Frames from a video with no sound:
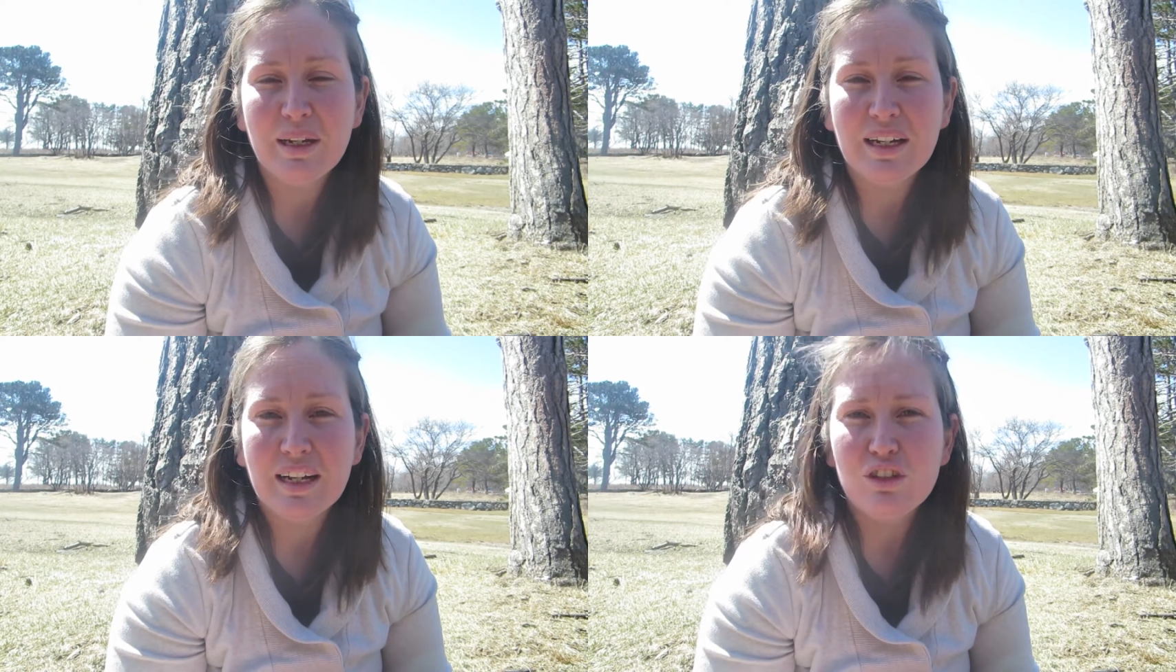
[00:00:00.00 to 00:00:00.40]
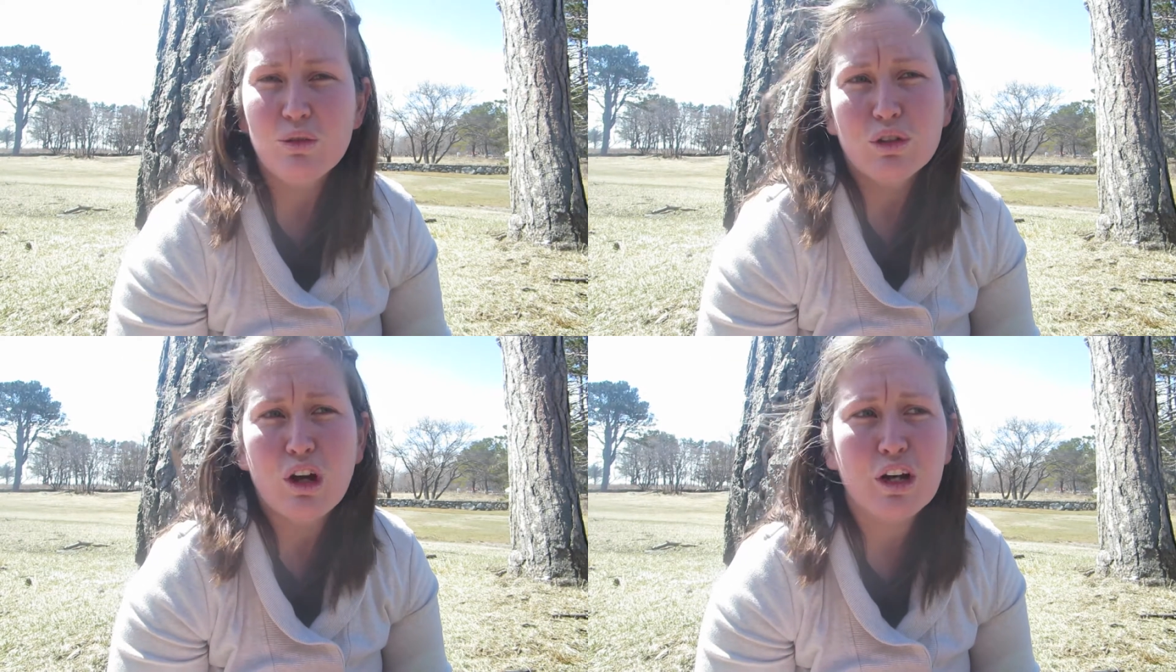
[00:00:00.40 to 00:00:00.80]
because
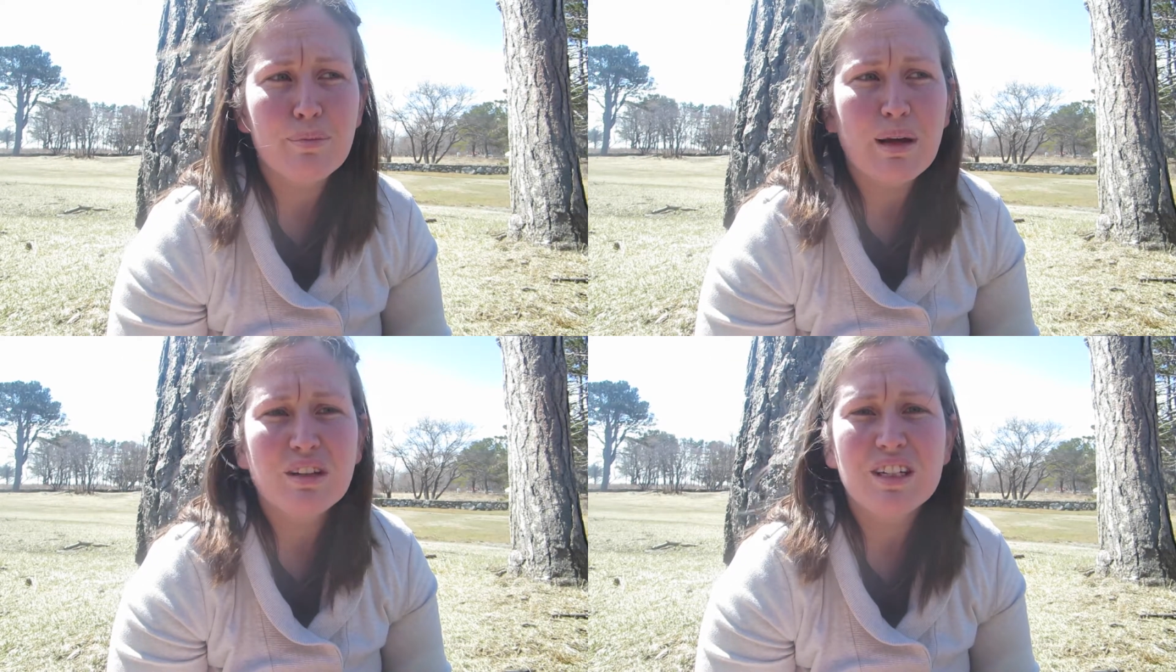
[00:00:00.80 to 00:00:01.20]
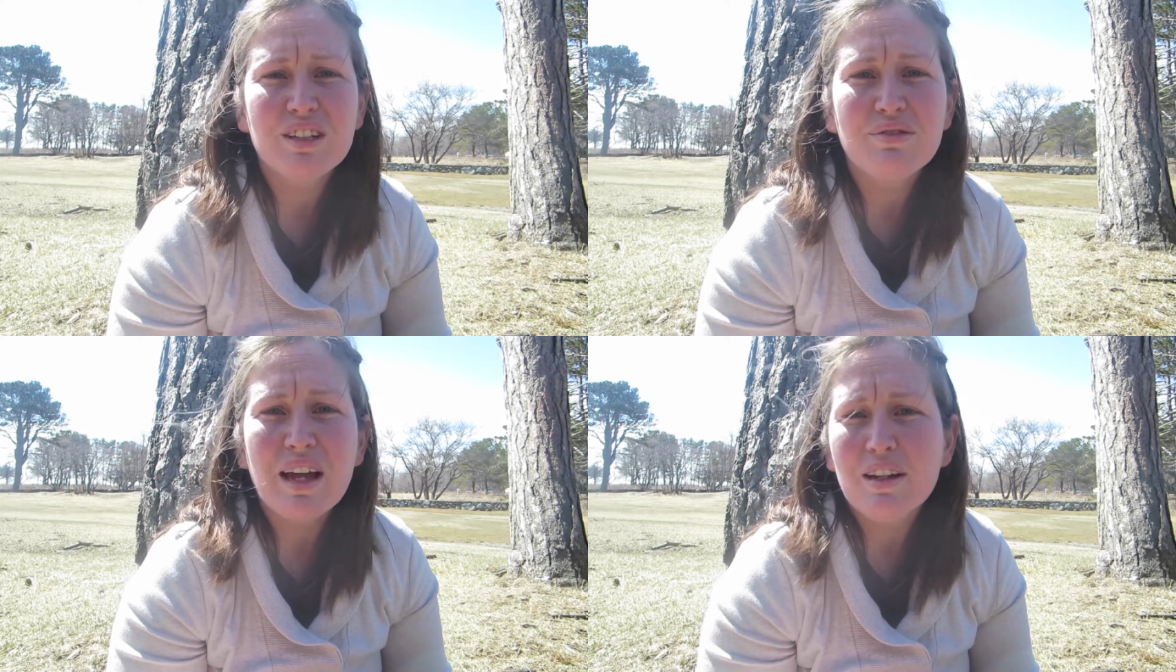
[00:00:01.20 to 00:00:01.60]
you talk about the
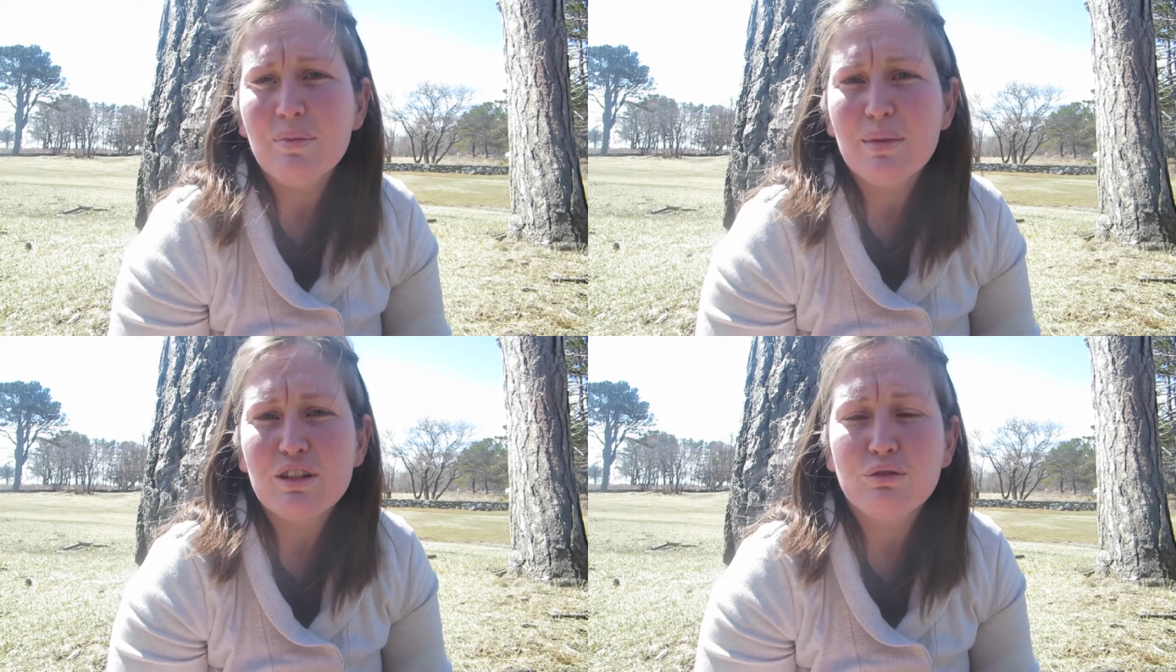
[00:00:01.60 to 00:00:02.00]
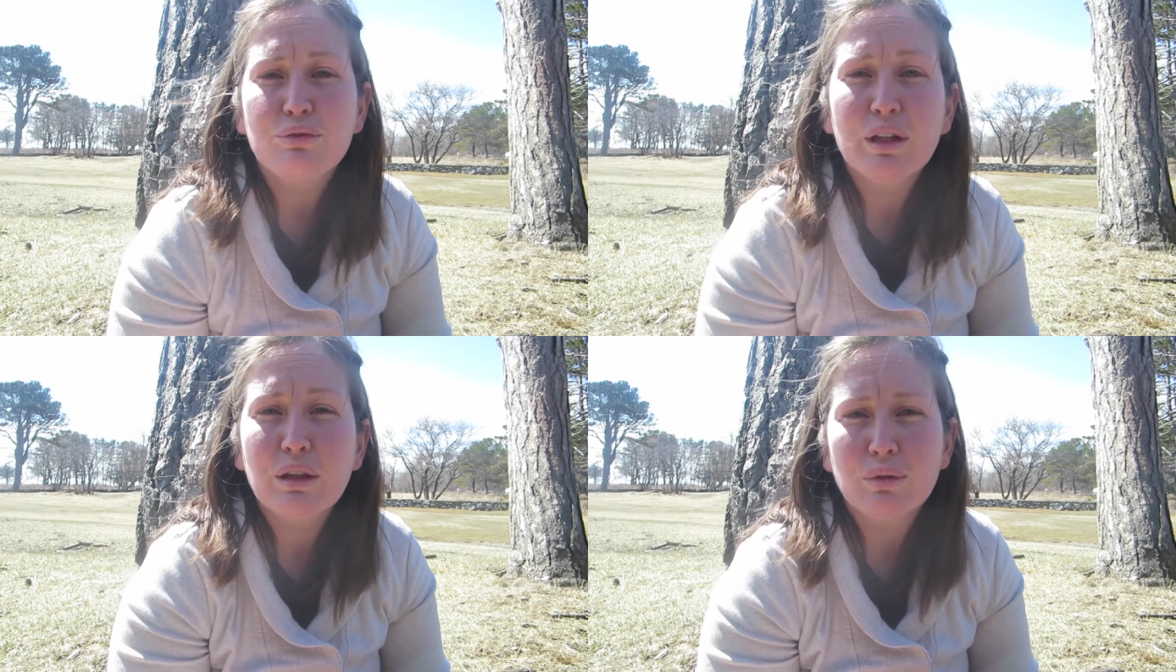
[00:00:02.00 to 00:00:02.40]
development
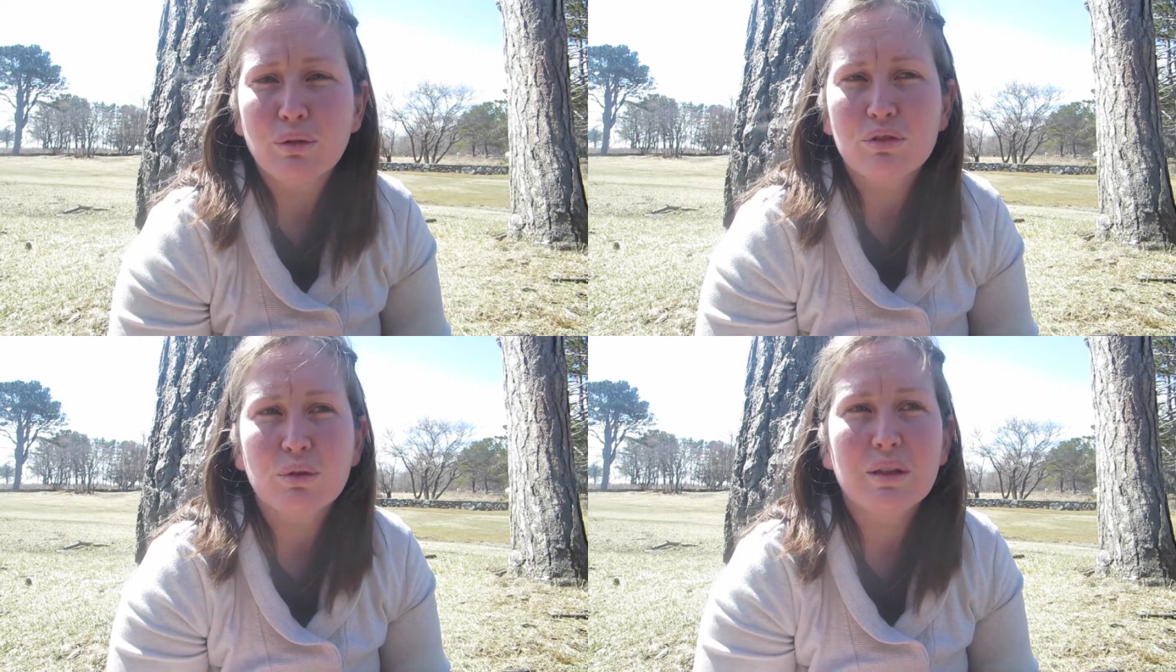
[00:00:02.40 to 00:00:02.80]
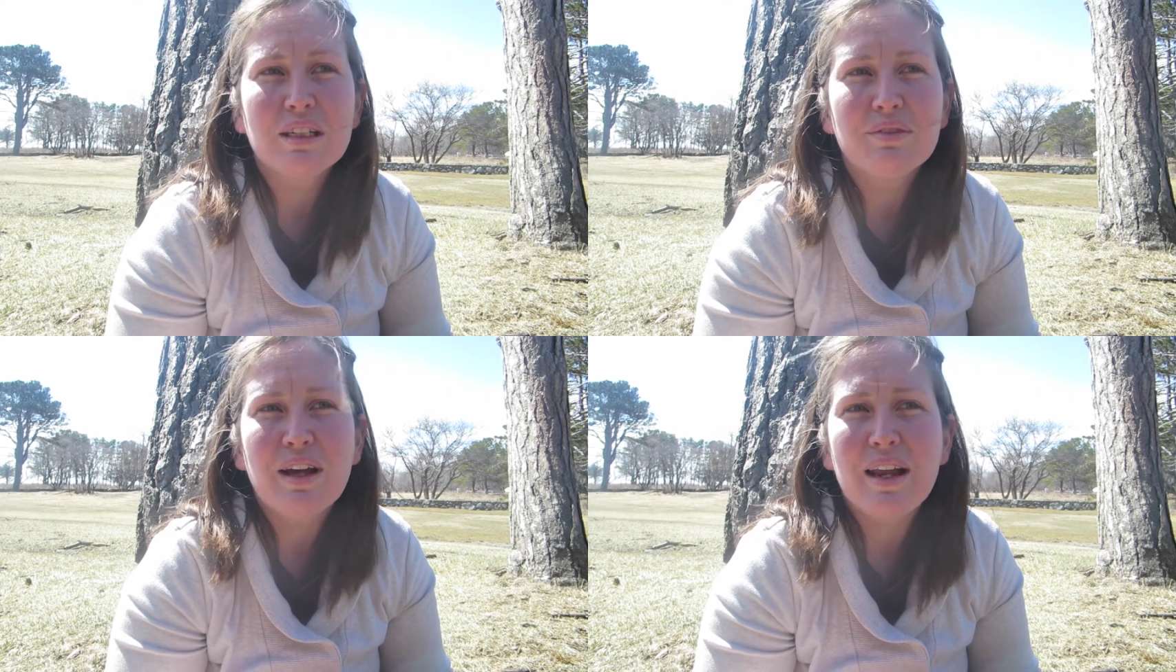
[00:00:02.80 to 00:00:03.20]
of railroads or the
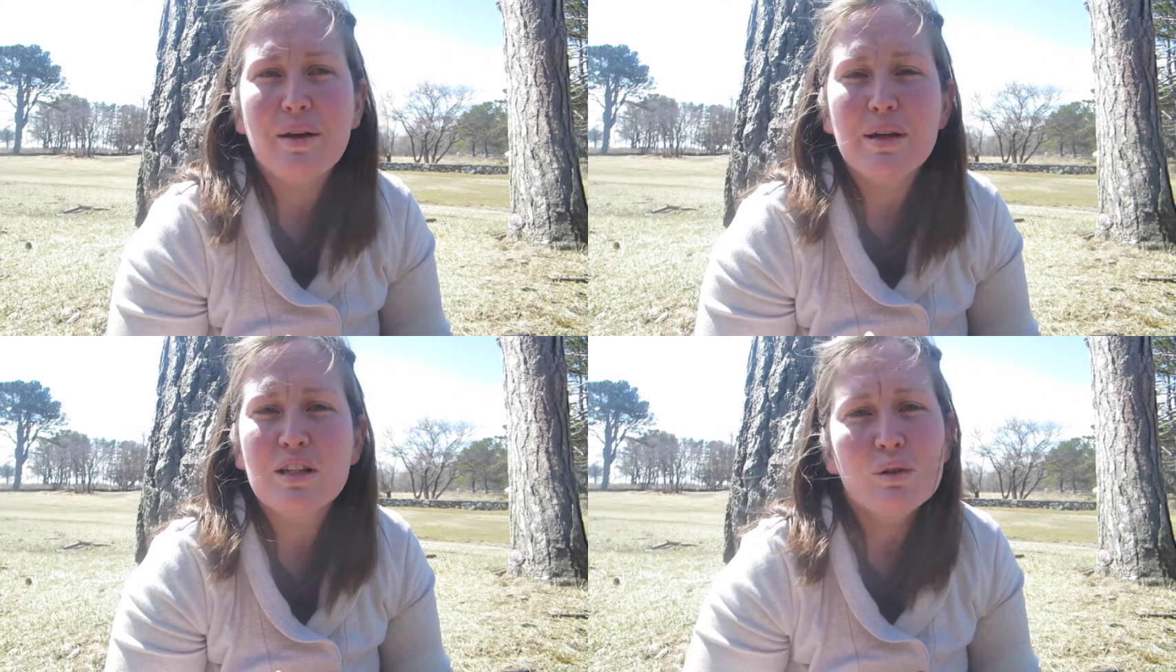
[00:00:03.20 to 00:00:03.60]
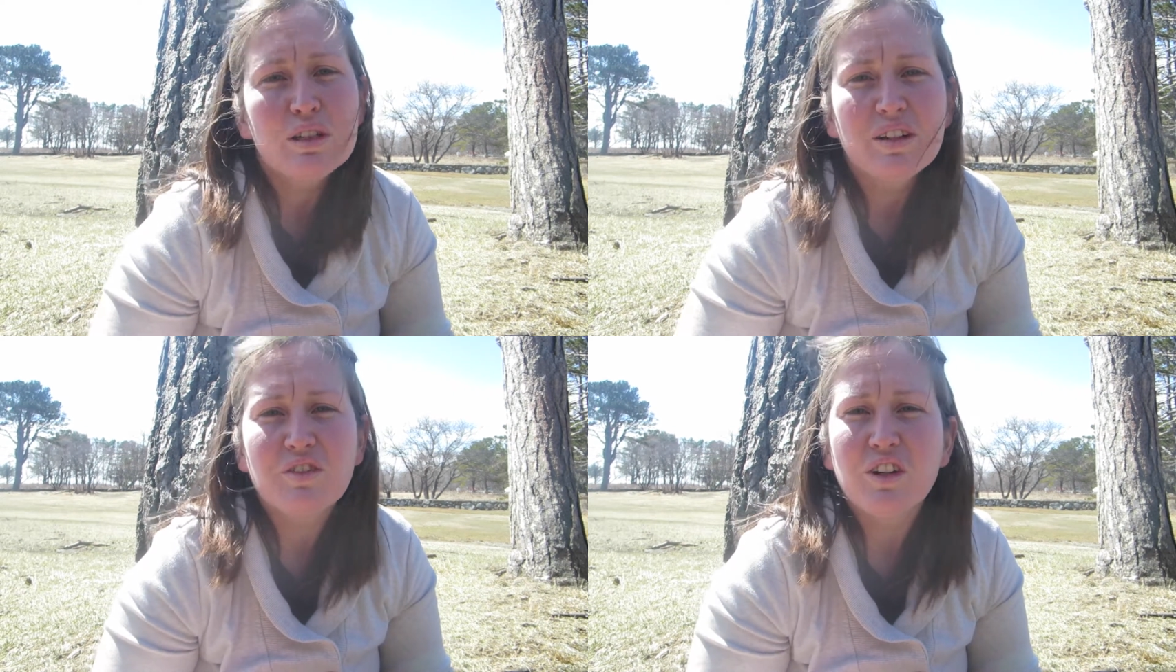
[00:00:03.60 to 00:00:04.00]
development or te